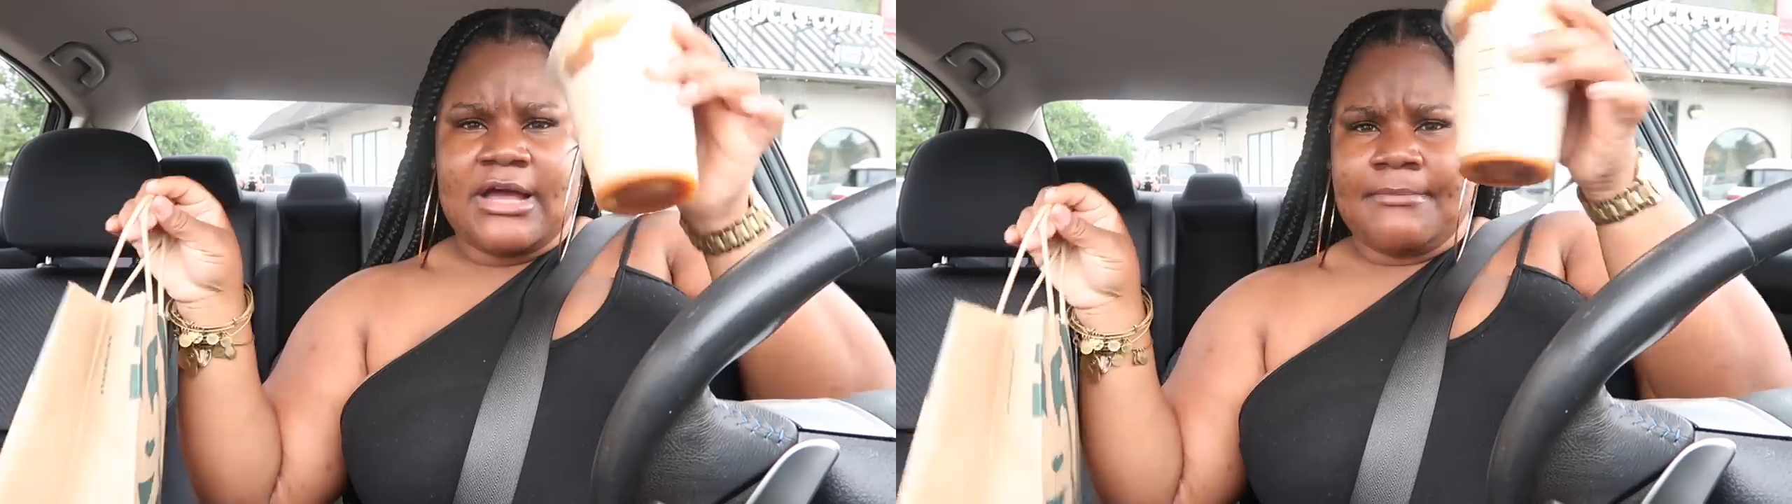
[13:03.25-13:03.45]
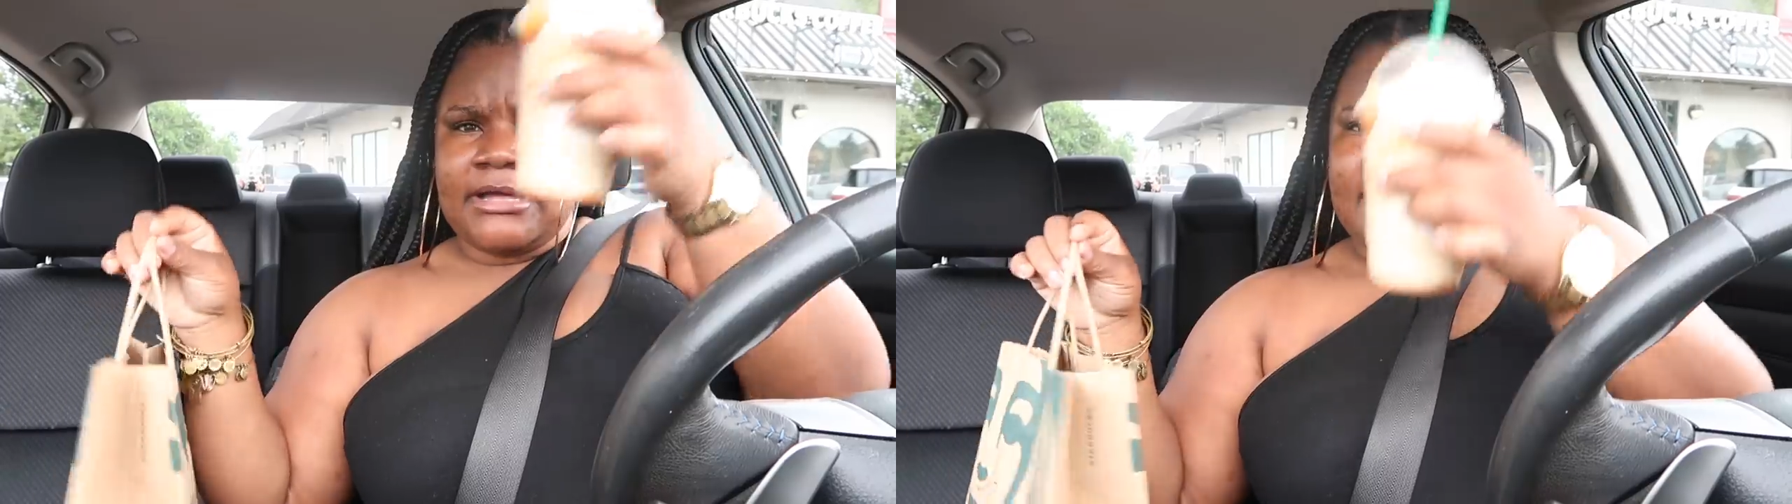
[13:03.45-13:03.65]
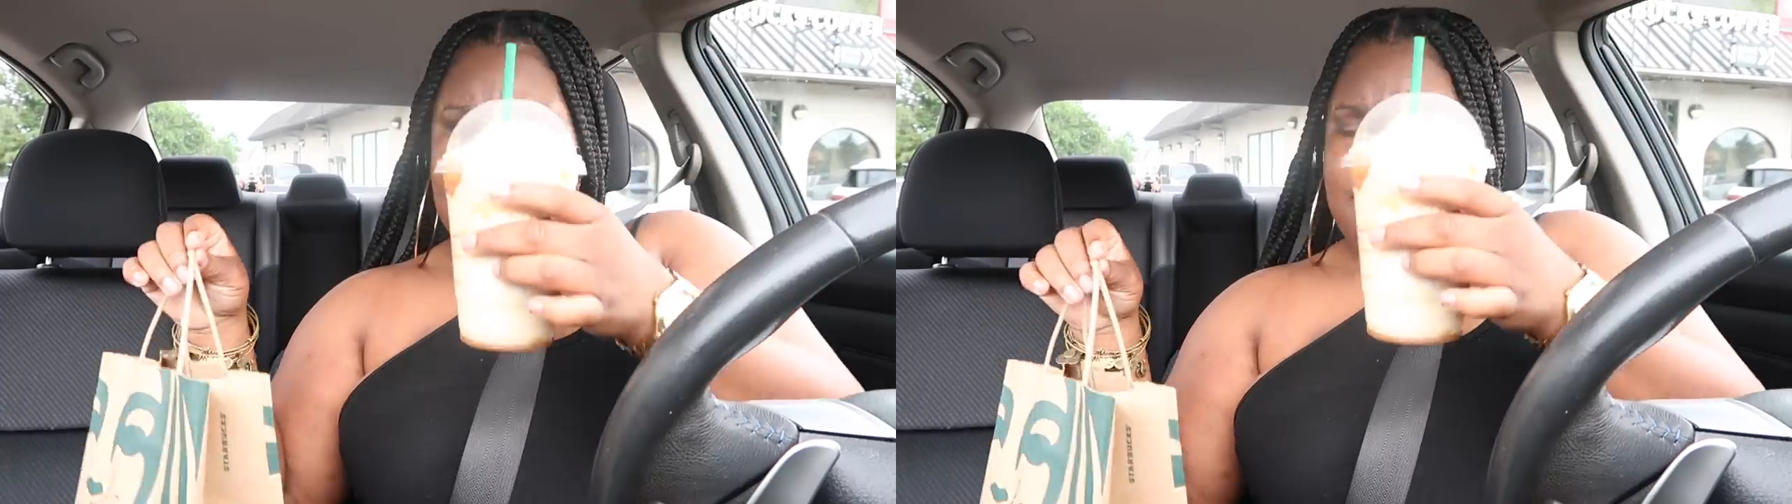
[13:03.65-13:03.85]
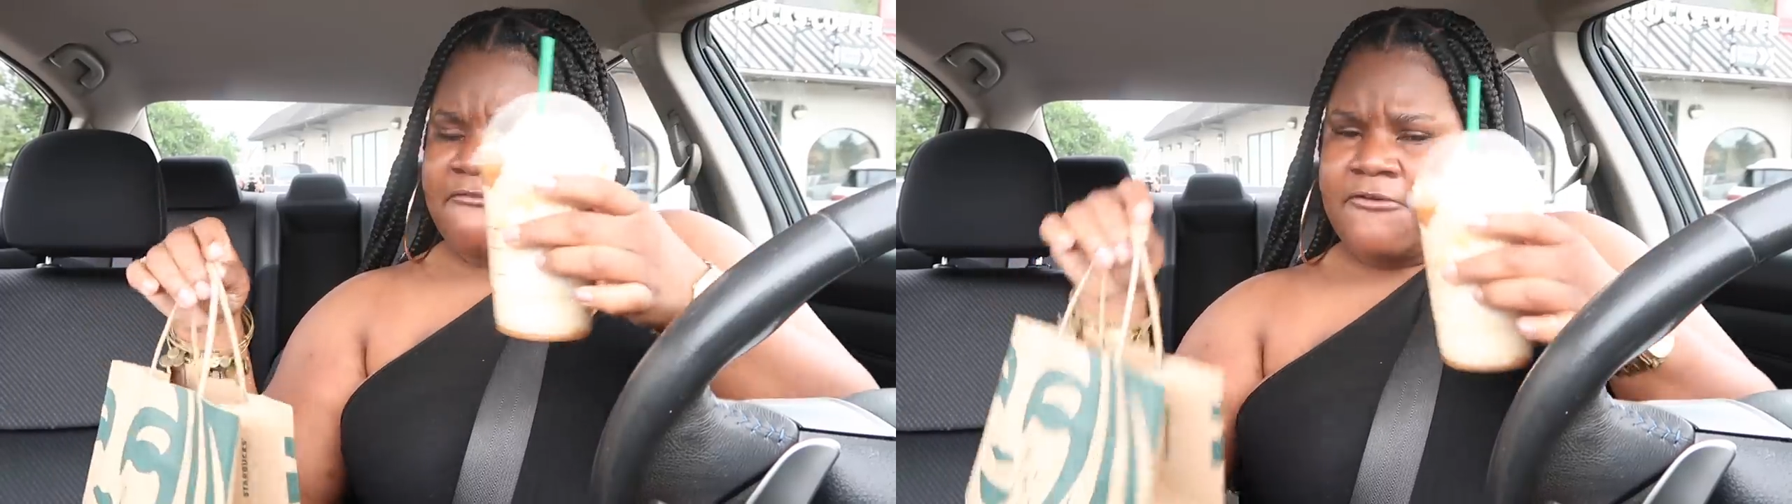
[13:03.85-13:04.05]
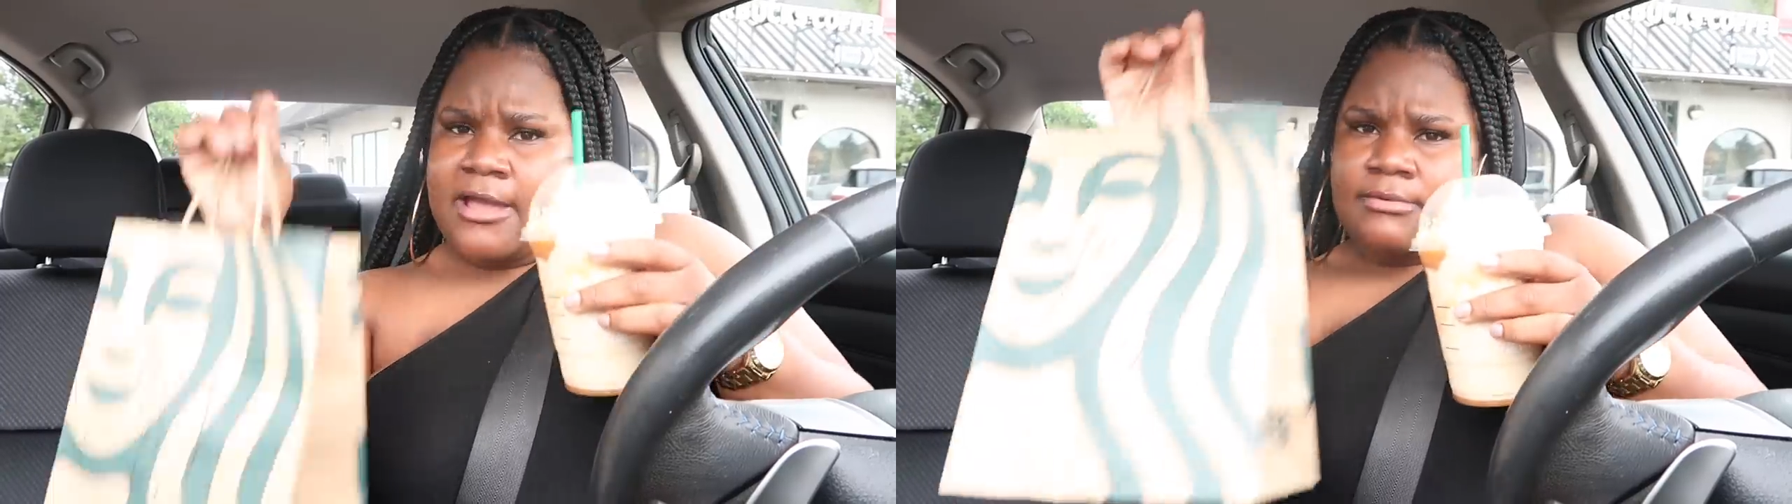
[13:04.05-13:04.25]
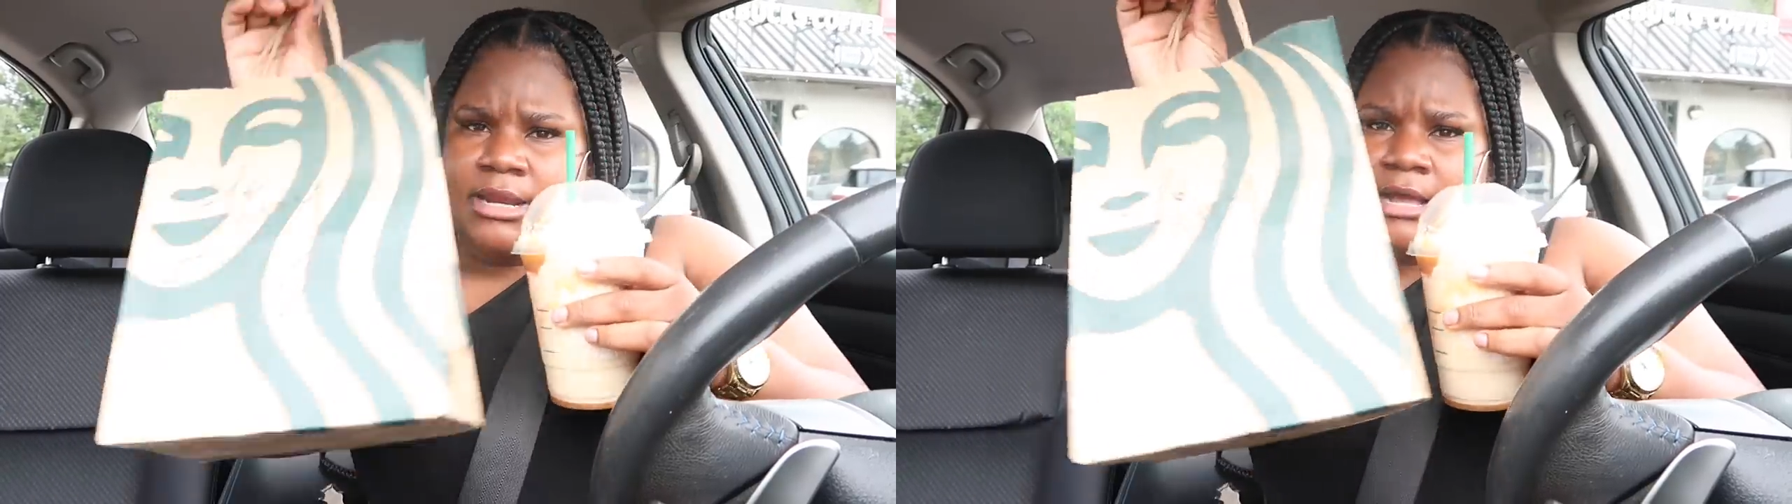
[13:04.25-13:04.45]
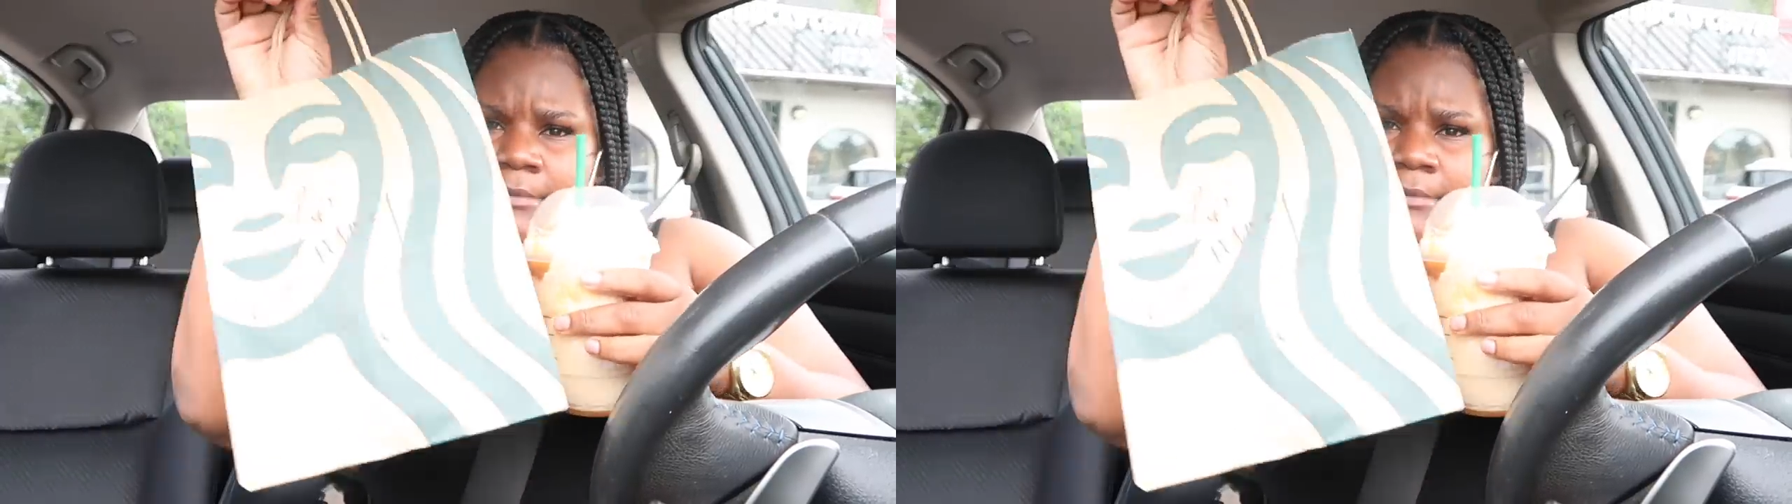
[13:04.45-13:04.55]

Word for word: I got my camel frap and I